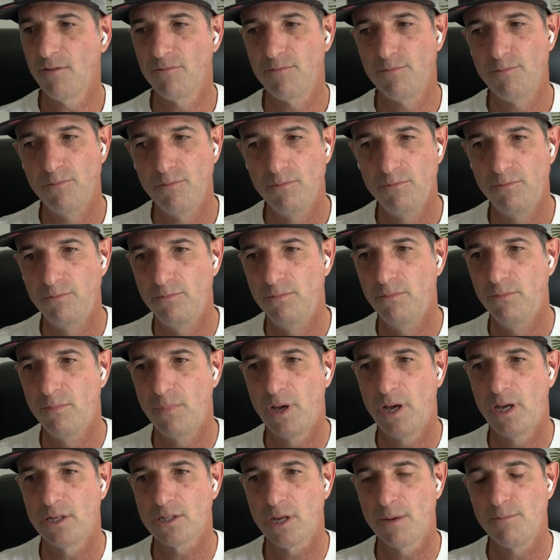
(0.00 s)
I
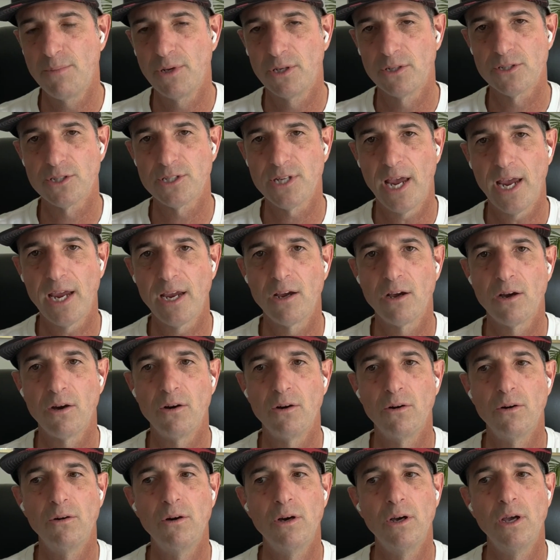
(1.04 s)
built
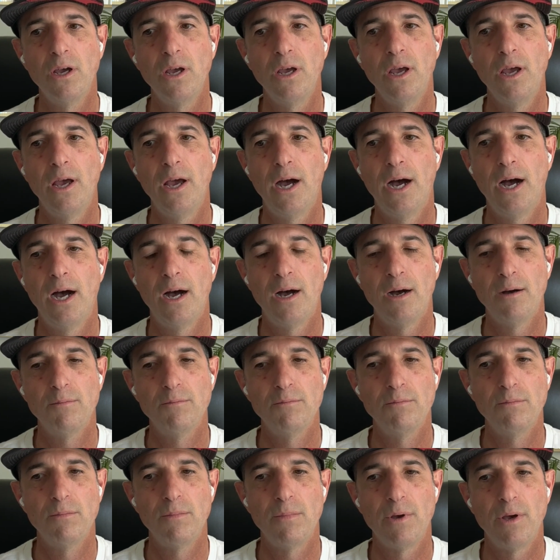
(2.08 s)
Zango.
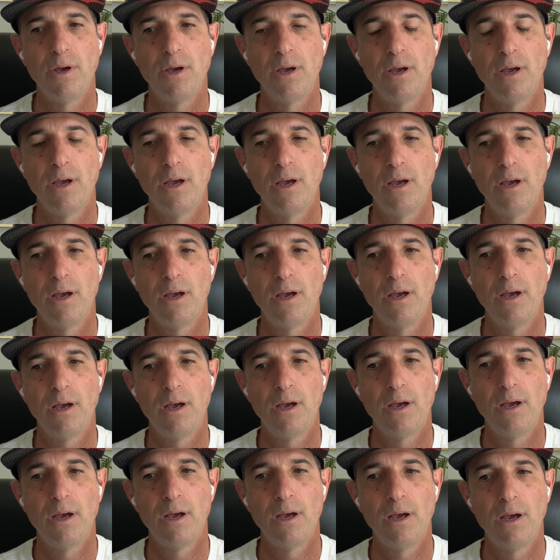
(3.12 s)
Um,
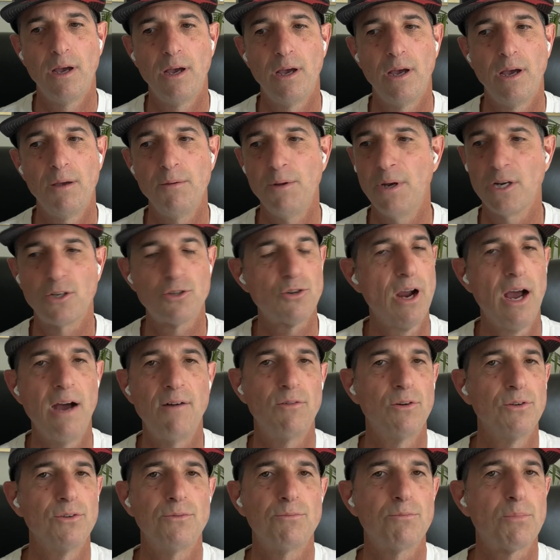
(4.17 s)
I mean, I
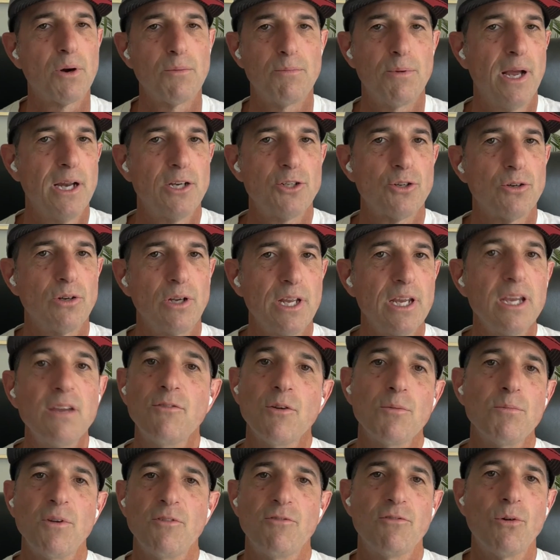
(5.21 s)
travel perpetually.
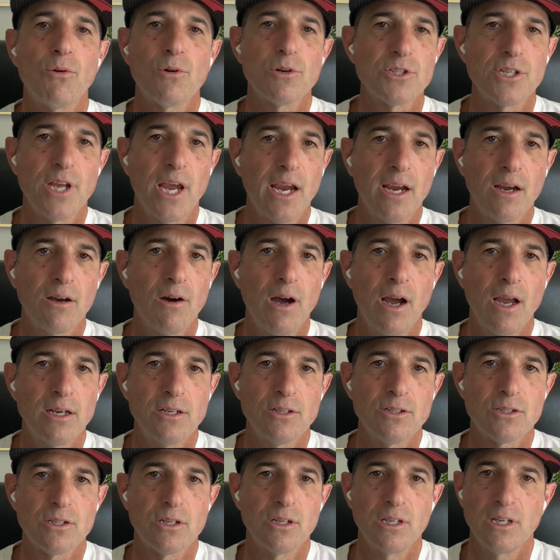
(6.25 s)
Even before Zango, I
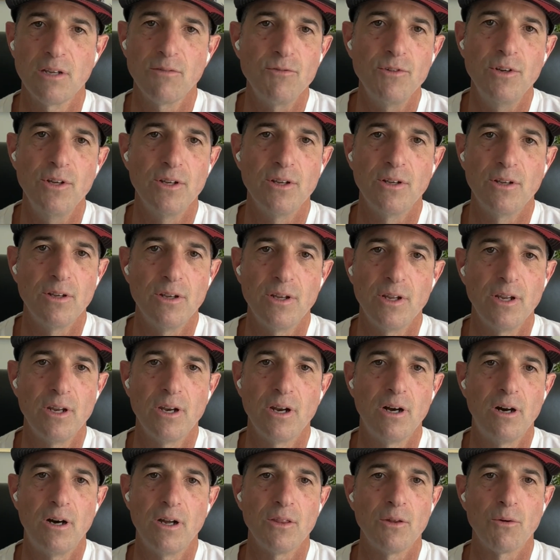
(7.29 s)
just lived
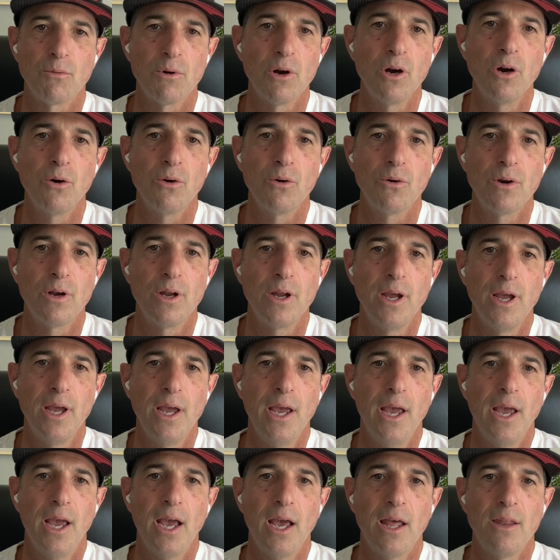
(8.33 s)
on the road,
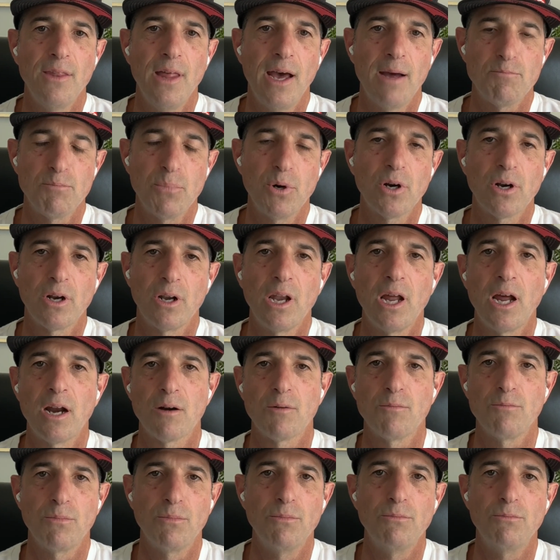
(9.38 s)
and that put a
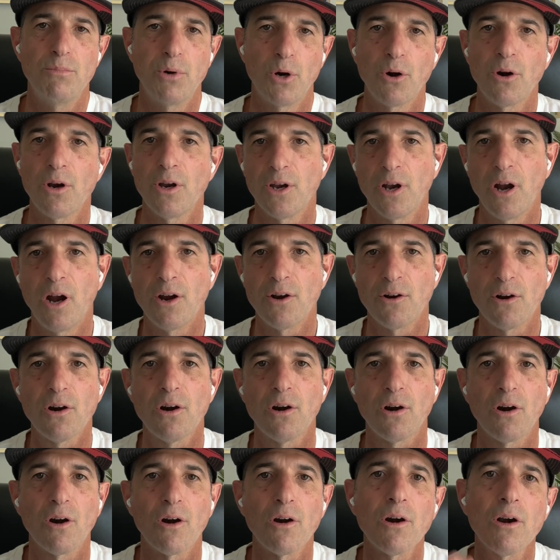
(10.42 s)
lot of burden on
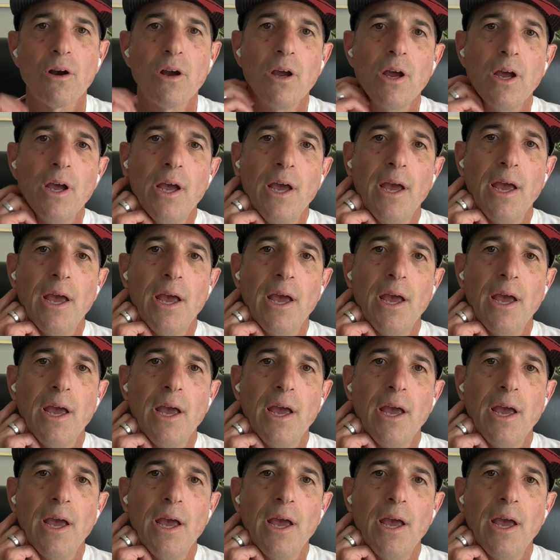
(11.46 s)
her.